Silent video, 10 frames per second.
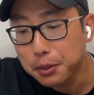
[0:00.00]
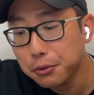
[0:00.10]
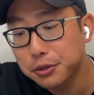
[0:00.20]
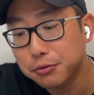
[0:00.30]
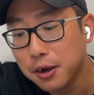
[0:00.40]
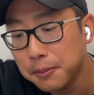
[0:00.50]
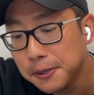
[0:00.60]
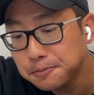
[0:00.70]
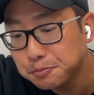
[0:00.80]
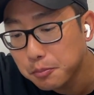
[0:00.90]
With
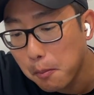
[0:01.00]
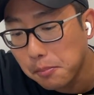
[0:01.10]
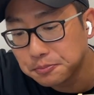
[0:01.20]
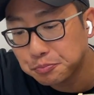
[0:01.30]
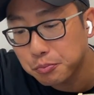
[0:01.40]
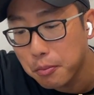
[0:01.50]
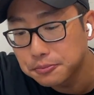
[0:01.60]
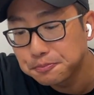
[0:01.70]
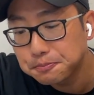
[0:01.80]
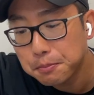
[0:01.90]
ramen,
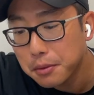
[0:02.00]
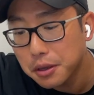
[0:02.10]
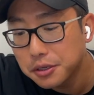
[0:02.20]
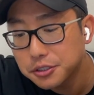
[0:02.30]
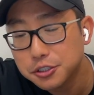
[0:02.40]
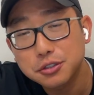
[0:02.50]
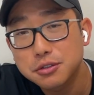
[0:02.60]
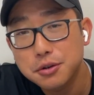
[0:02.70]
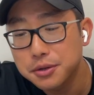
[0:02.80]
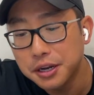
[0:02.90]
just
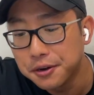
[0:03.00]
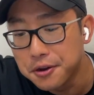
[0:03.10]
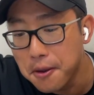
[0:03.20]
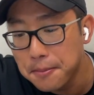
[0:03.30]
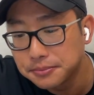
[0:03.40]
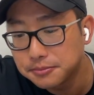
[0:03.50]
throw it in, you know?